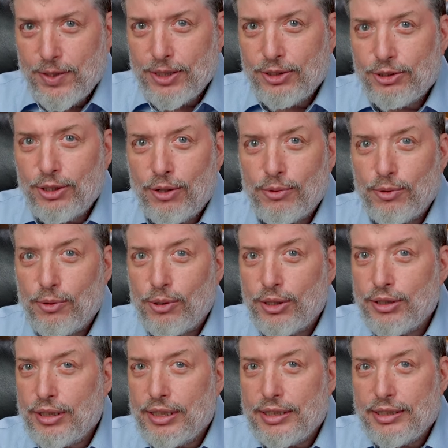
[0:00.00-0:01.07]
So all
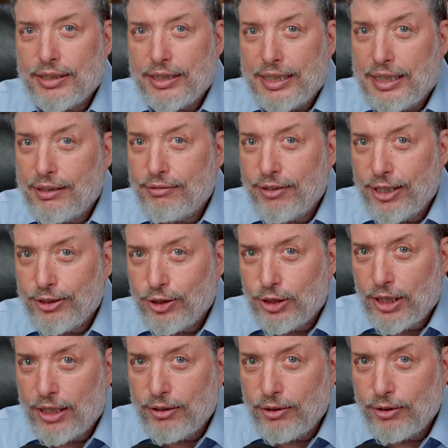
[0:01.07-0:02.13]
these
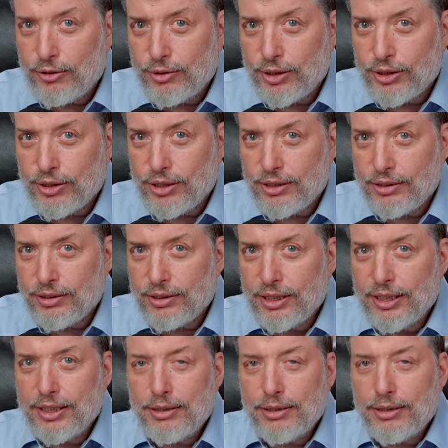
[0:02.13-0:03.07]
evangelical Christians